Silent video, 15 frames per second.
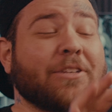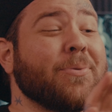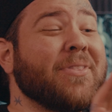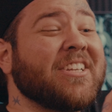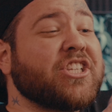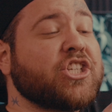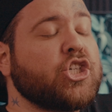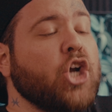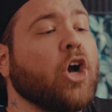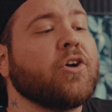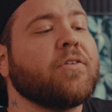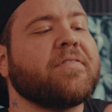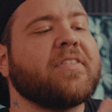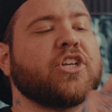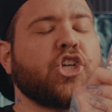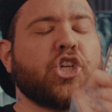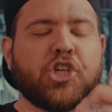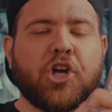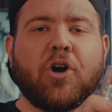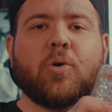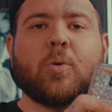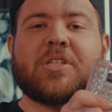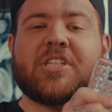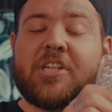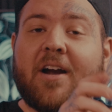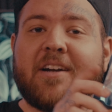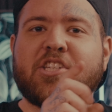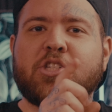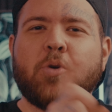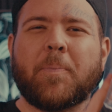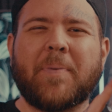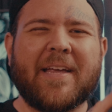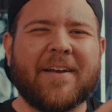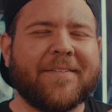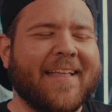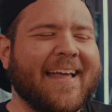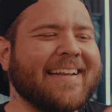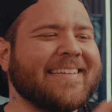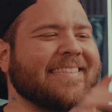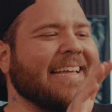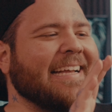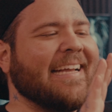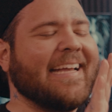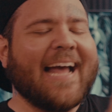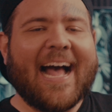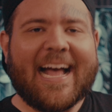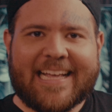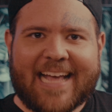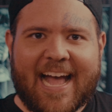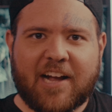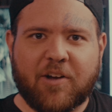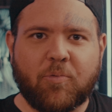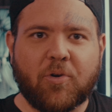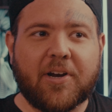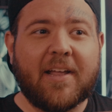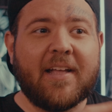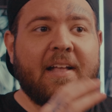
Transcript: when the star of the show starts to appear, and that is the gaiac wood.